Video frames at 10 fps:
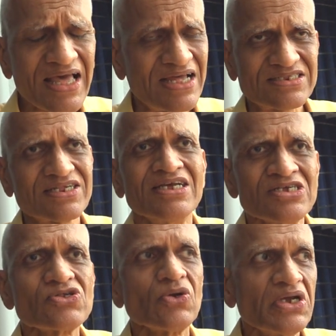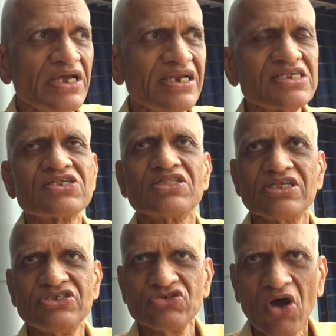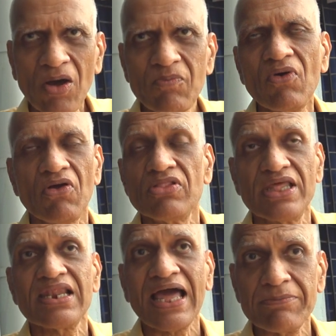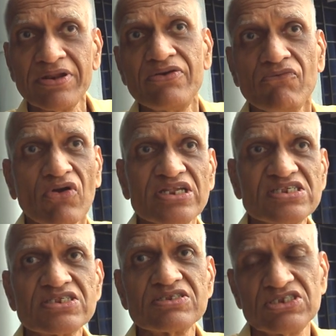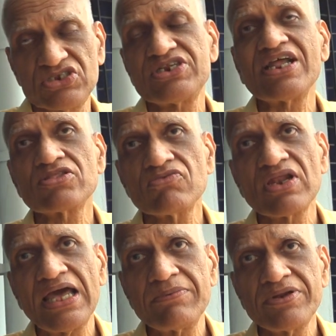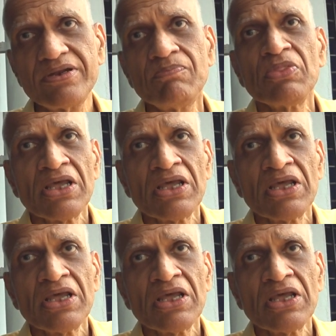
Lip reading: Yes. Content. So it is the job, the librarian, what is strength of the librarian?